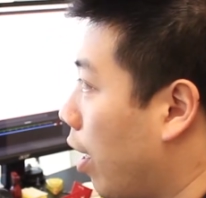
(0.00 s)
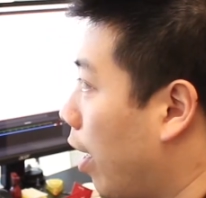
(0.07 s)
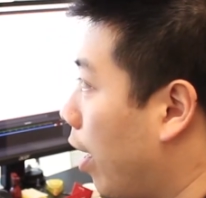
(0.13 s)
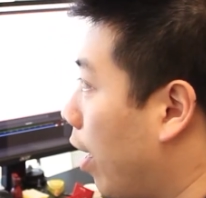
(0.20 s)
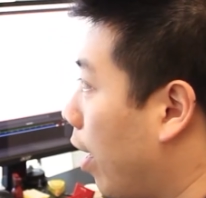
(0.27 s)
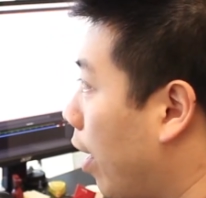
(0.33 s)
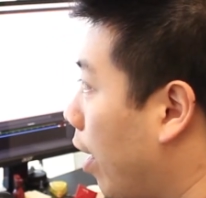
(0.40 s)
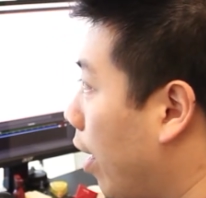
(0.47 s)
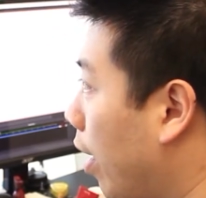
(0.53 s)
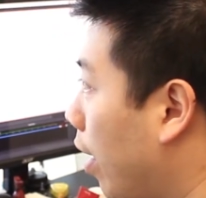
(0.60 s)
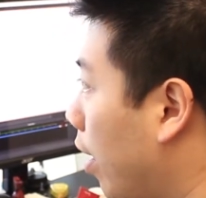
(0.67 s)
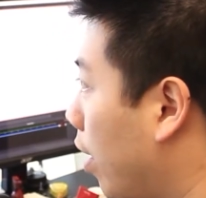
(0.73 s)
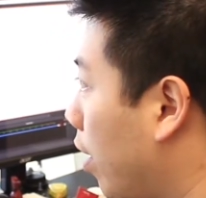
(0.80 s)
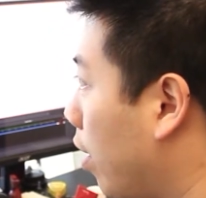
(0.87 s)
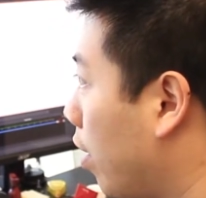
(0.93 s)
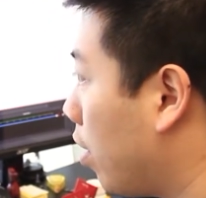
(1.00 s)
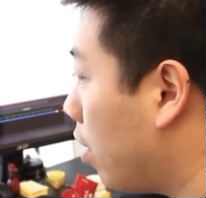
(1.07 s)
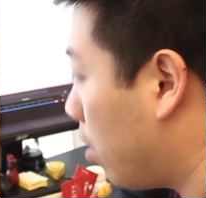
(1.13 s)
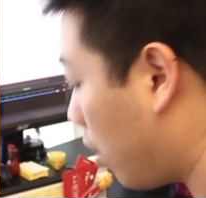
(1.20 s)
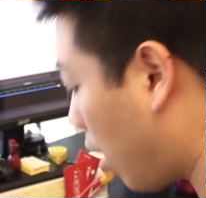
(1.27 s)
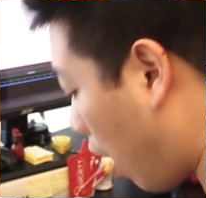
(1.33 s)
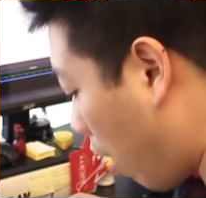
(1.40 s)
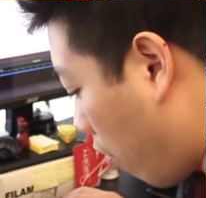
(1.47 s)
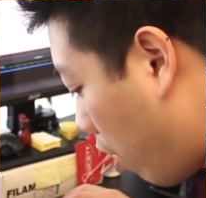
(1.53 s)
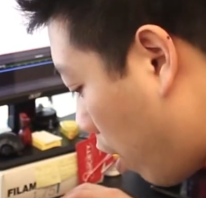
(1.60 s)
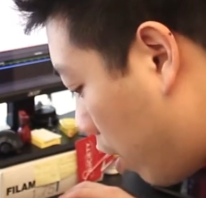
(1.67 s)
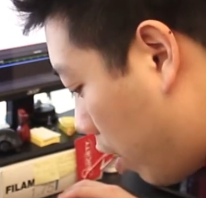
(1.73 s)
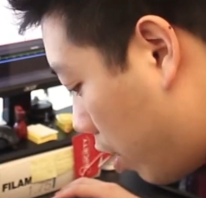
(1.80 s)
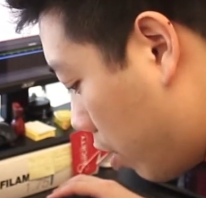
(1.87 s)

And now I need